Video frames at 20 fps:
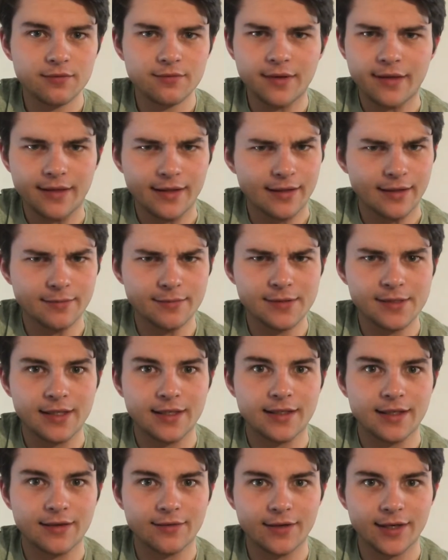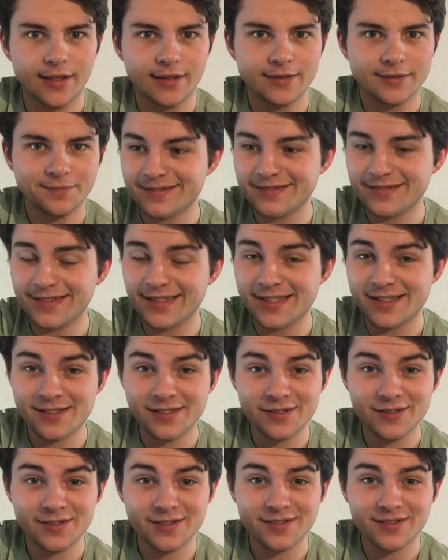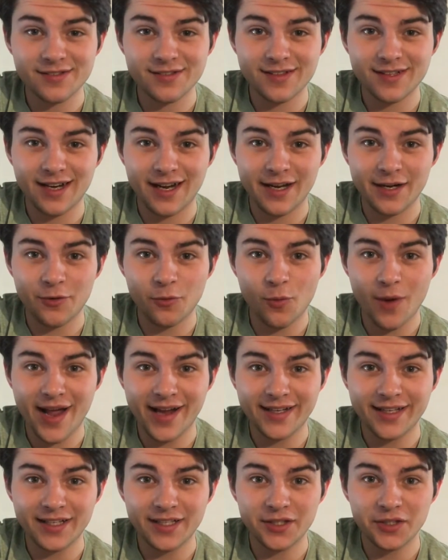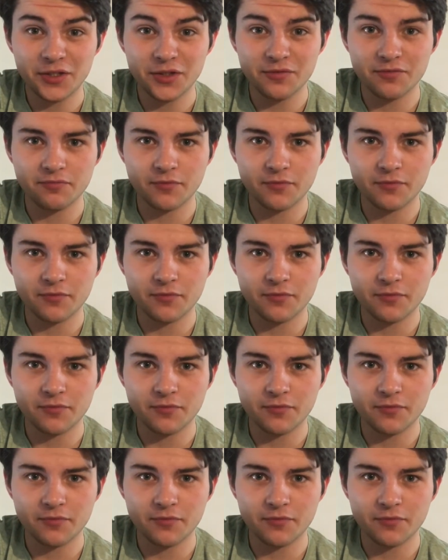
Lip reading: I think I'm saying that right. It's this kind of wacky,